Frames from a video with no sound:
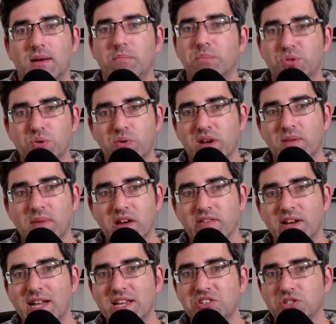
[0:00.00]
between my
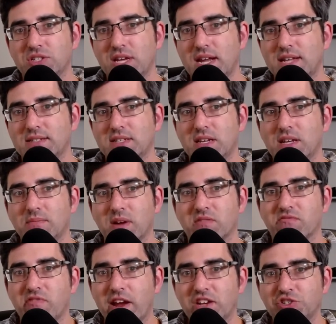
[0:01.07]
religious identity, my
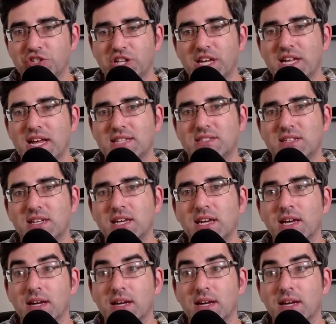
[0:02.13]
racial identity,